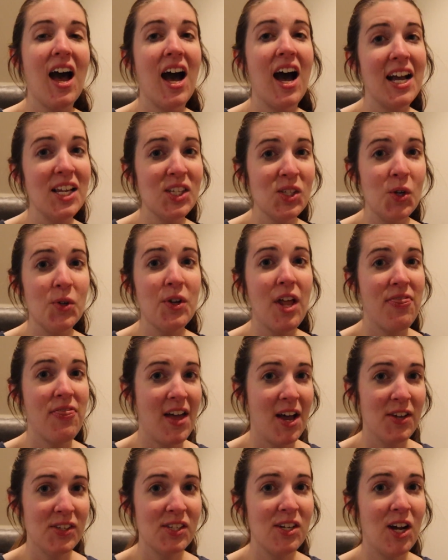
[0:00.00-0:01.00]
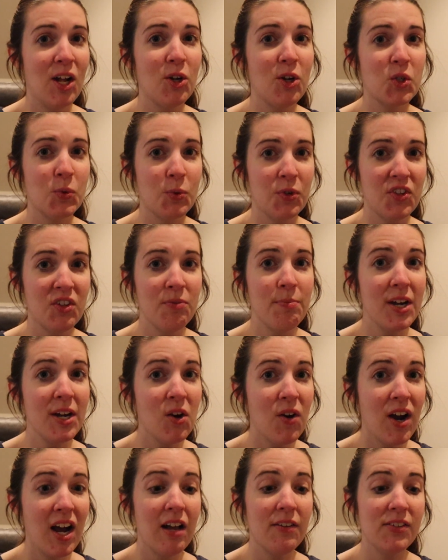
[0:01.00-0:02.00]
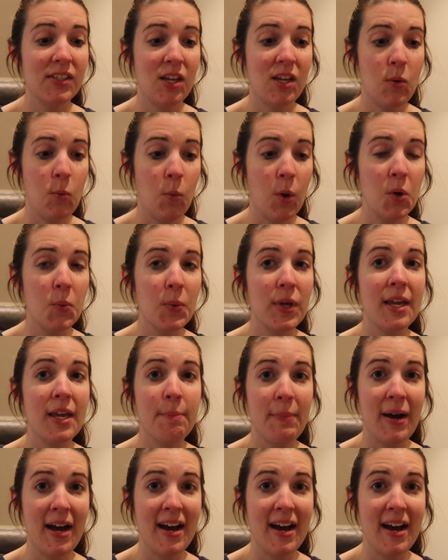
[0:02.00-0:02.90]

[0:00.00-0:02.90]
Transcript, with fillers: I sold one thousand dollars worth of my crafts in one week